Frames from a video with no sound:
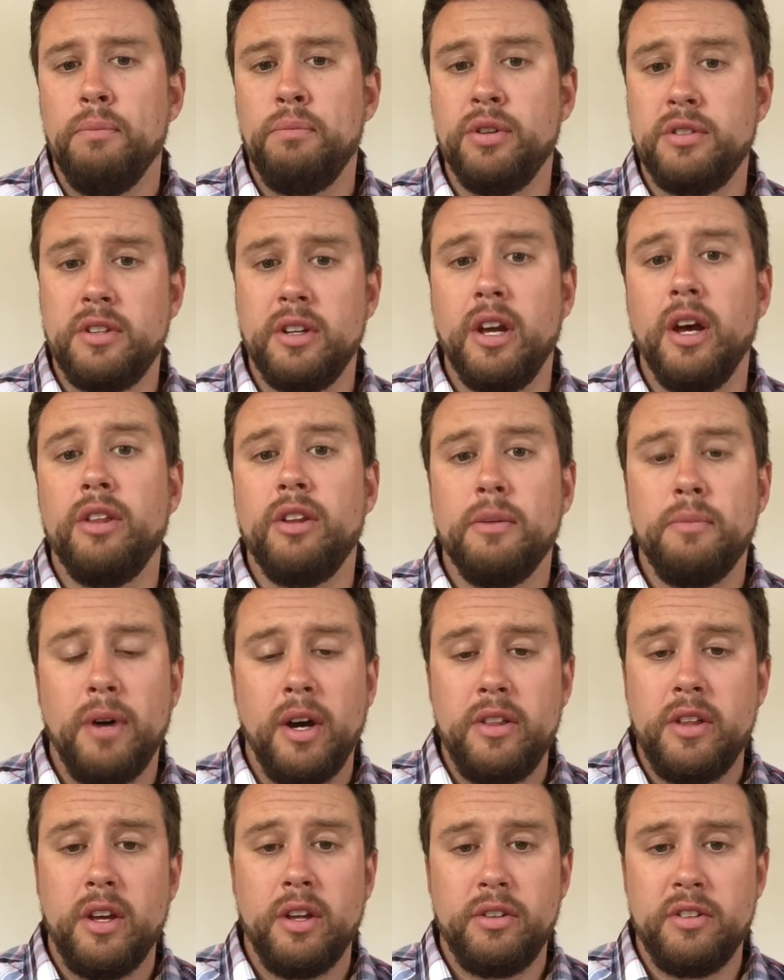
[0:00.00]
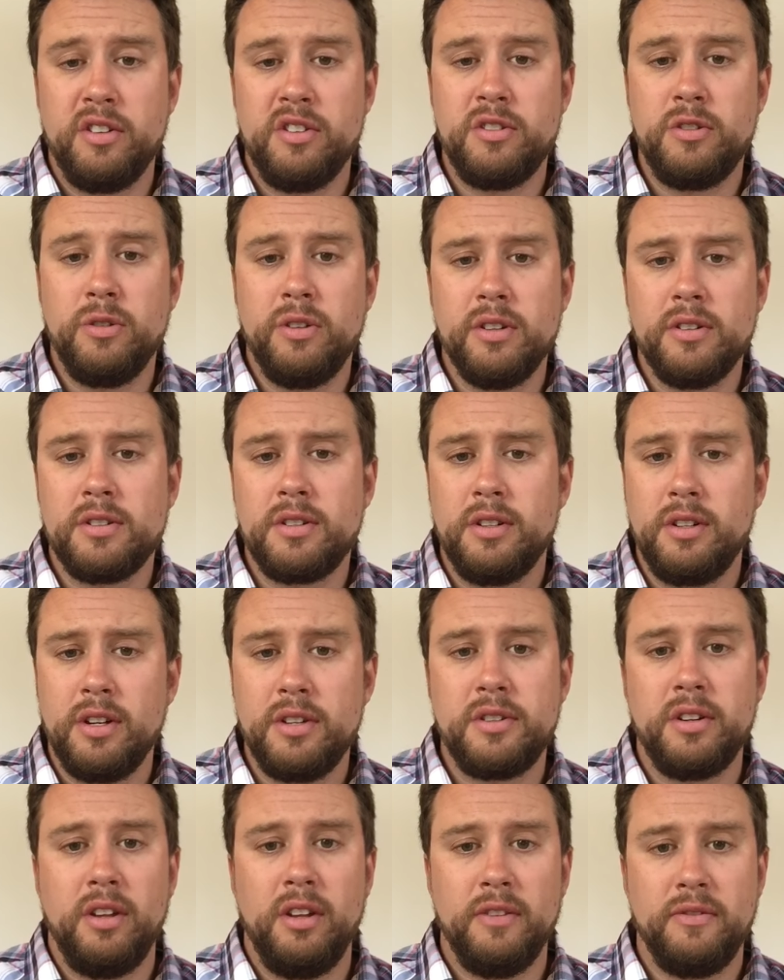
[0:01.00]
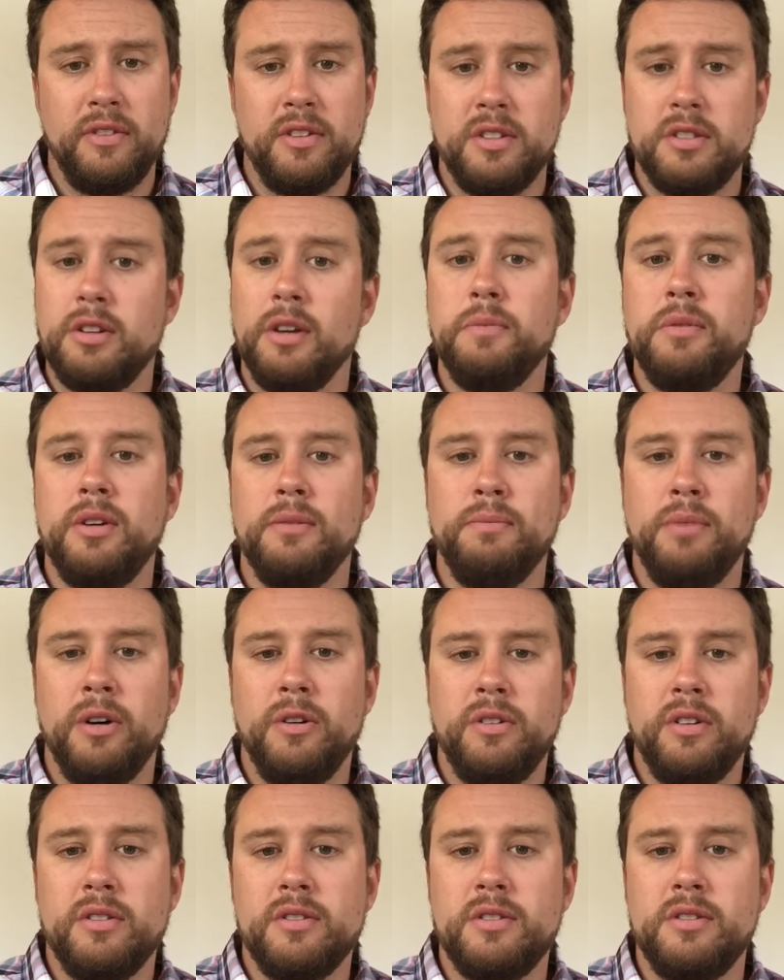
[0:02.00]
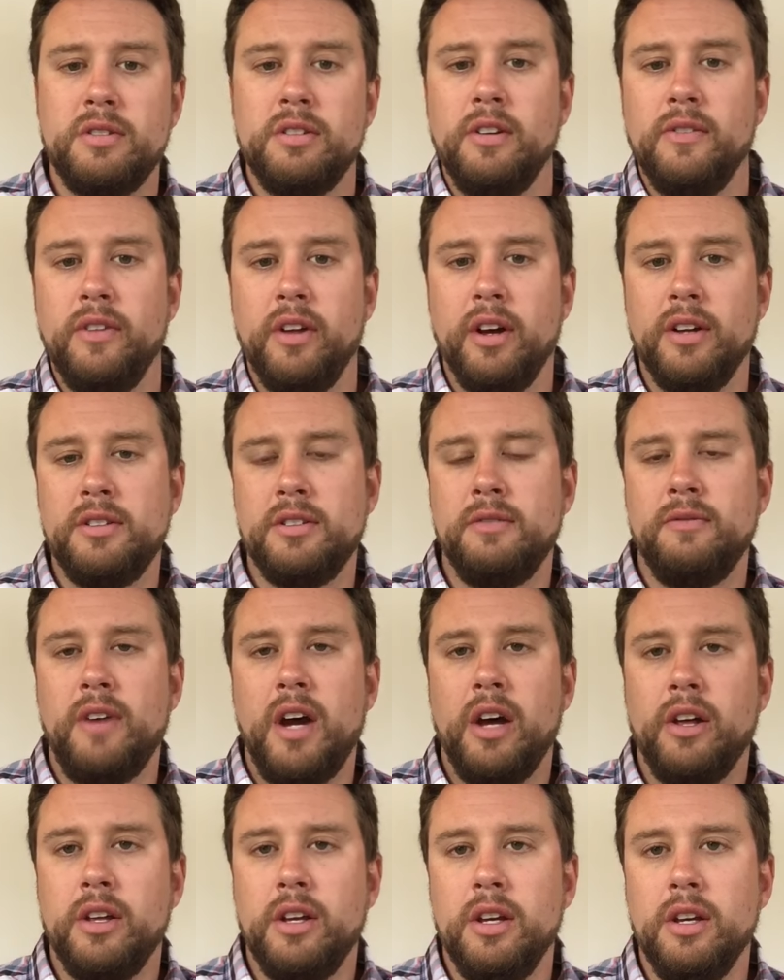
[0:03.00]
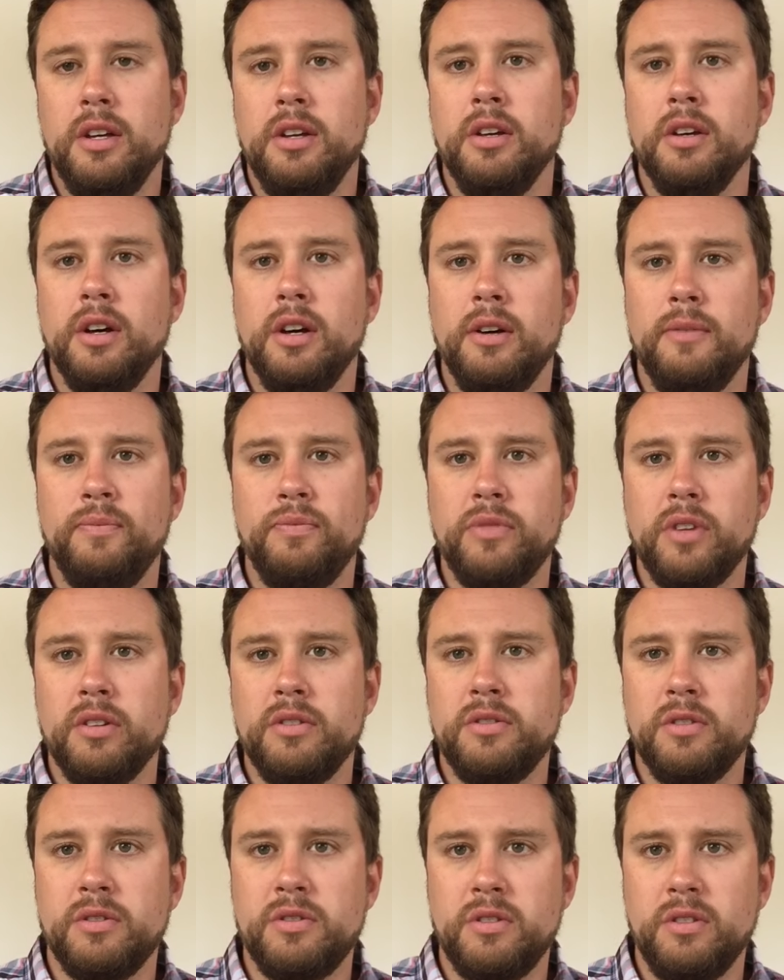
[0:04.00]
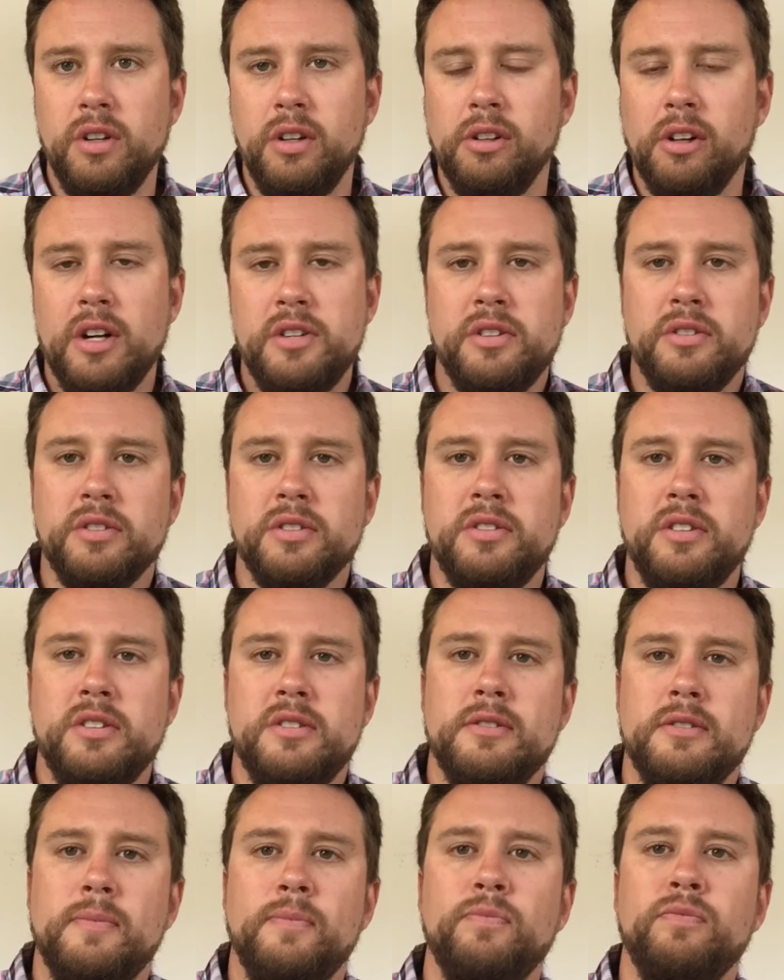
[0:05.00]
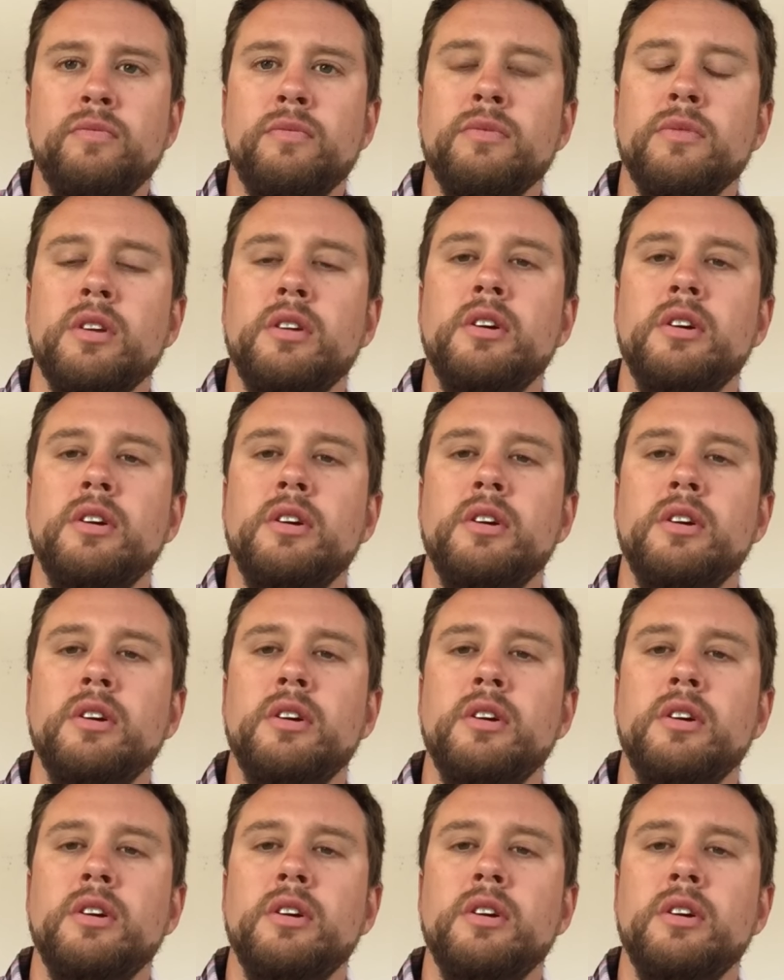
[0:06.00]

put together by the other students in each of the different subcomponents of the Hudson Valley um, social ecological system.